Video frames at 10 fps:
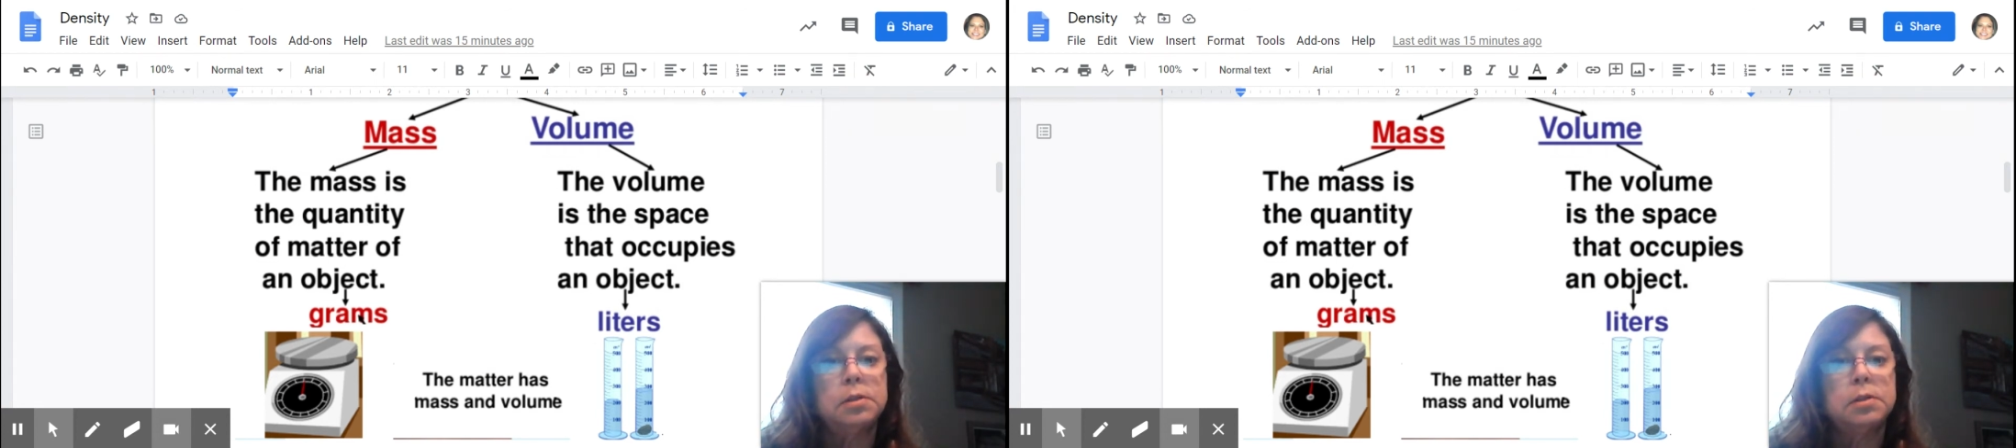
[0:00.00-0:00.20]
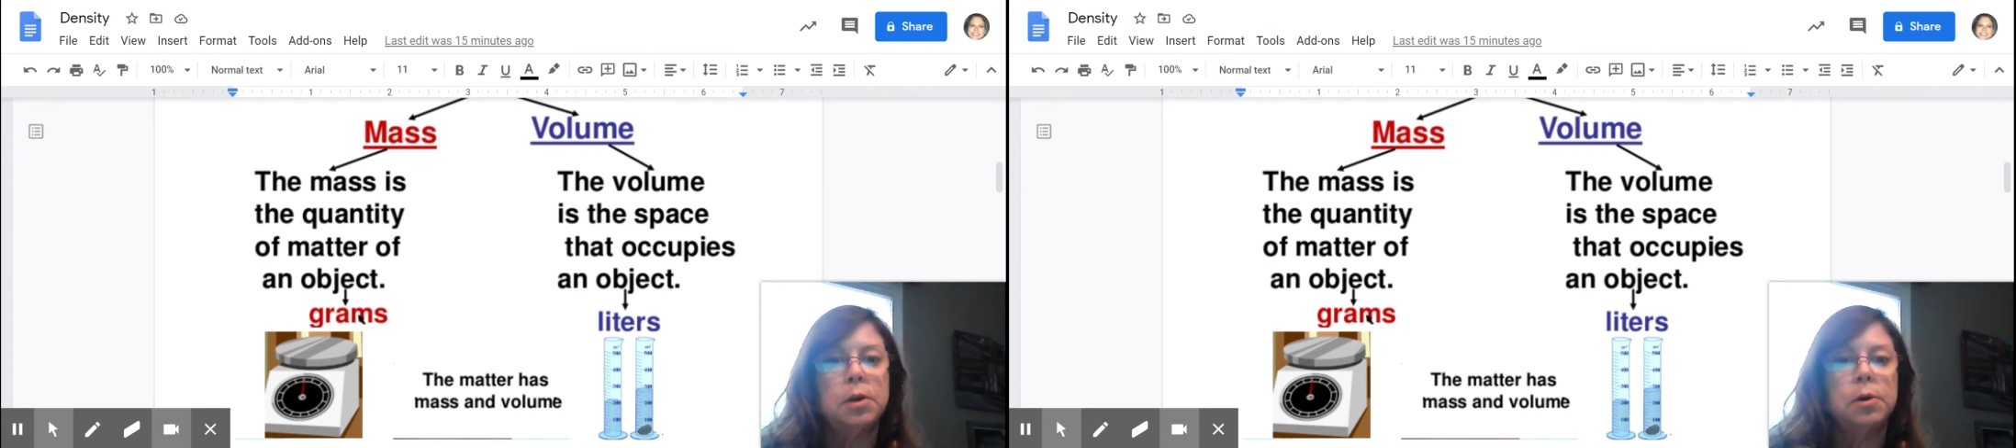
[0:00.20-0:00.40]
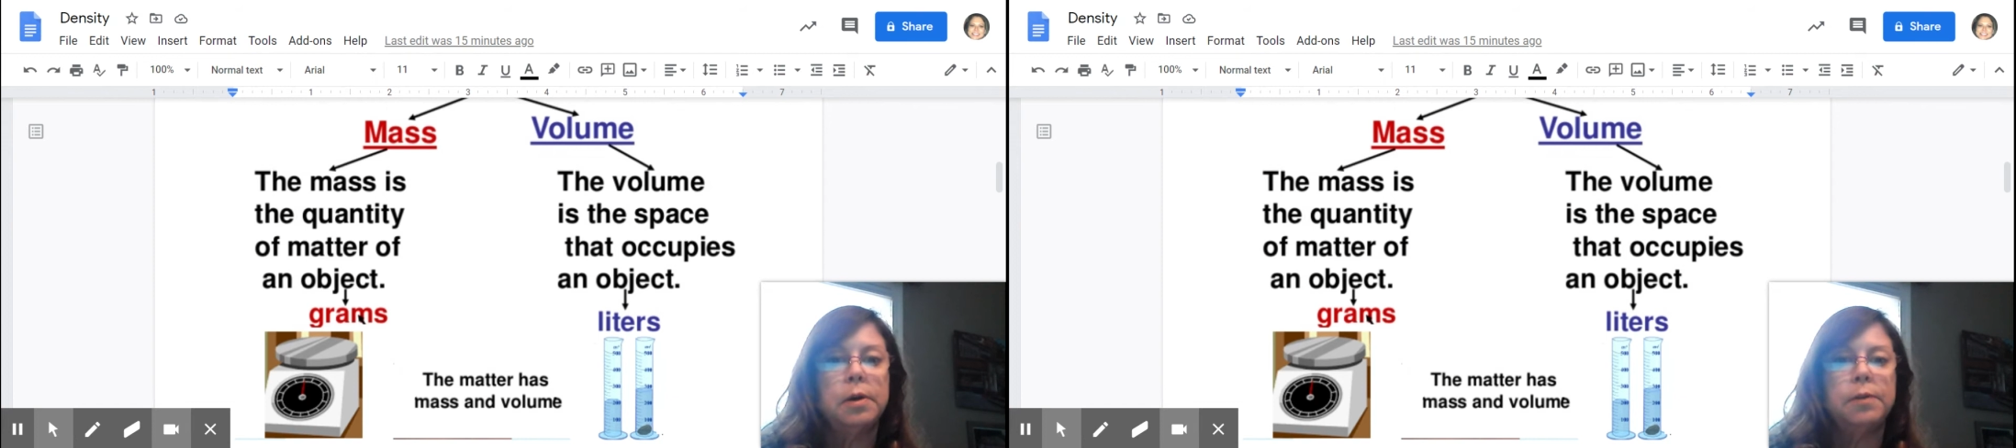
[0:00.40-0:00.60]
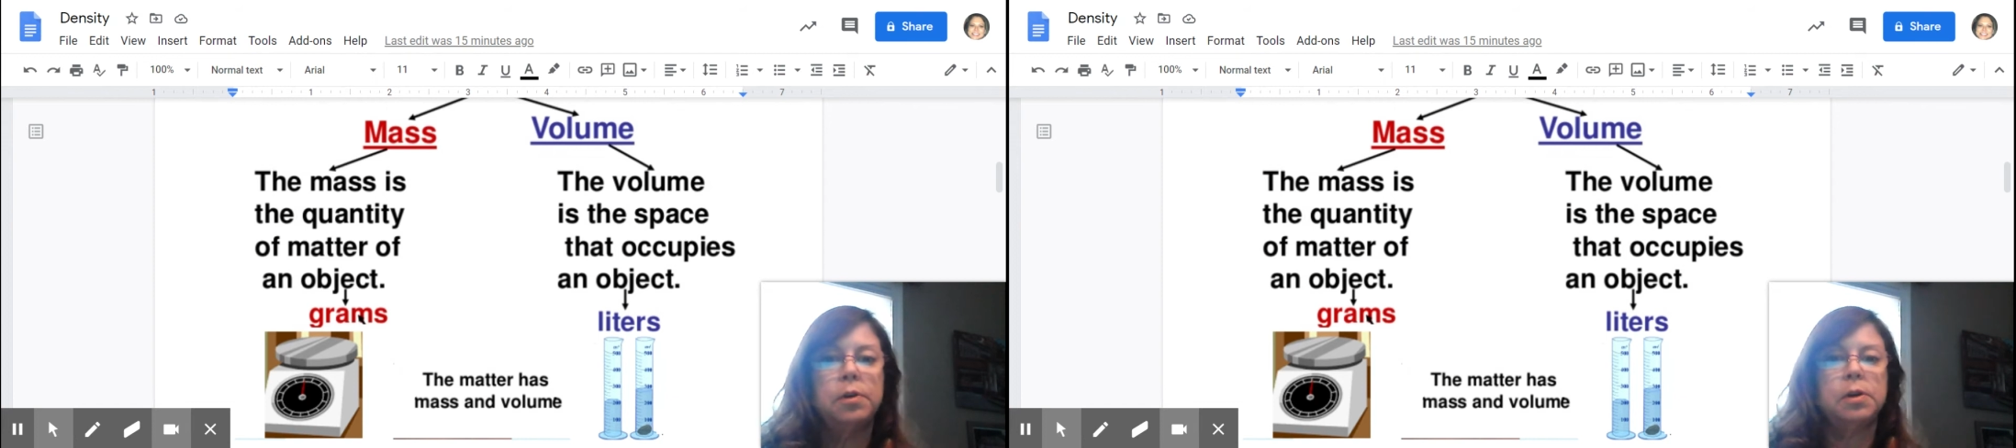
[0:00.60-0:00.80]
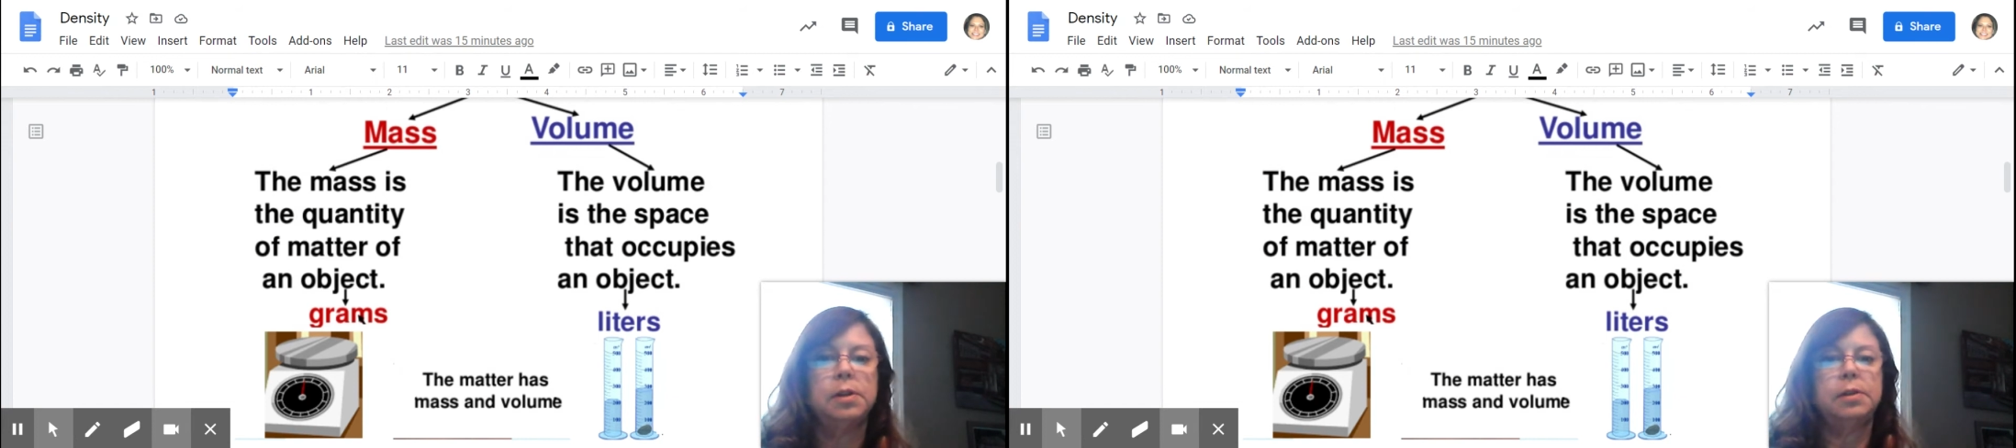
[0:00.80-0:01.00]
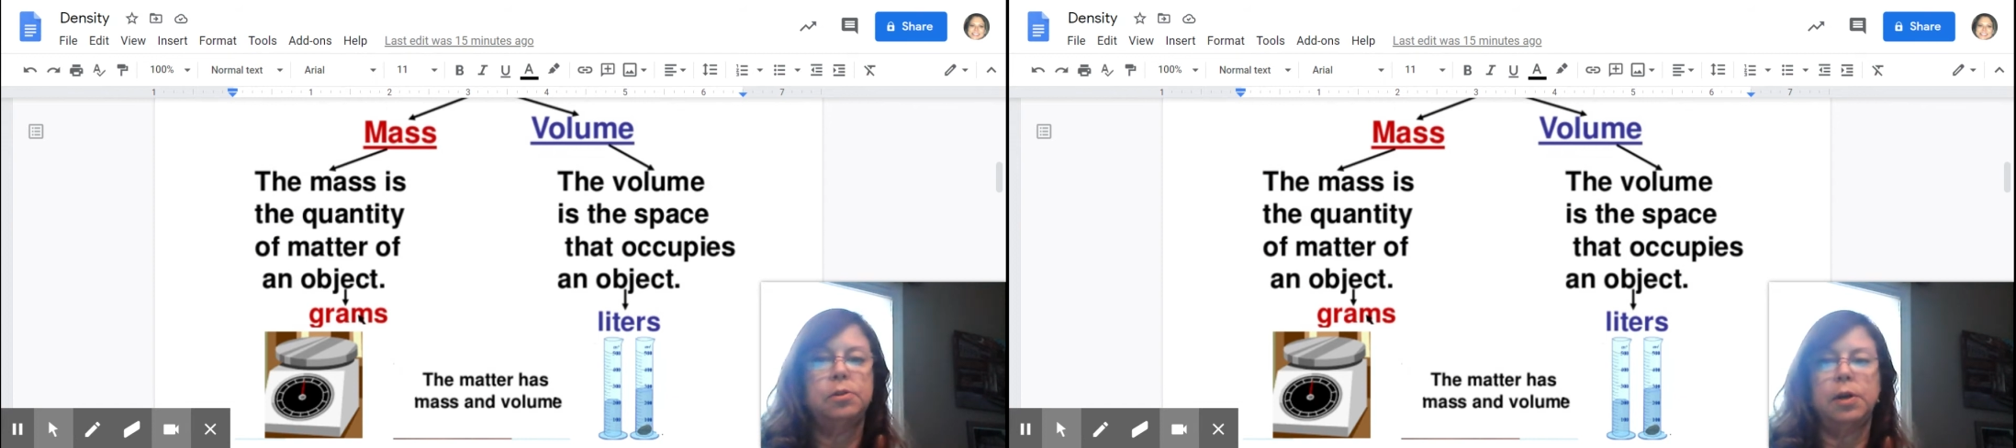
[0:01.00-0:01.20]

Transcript: So if you look at these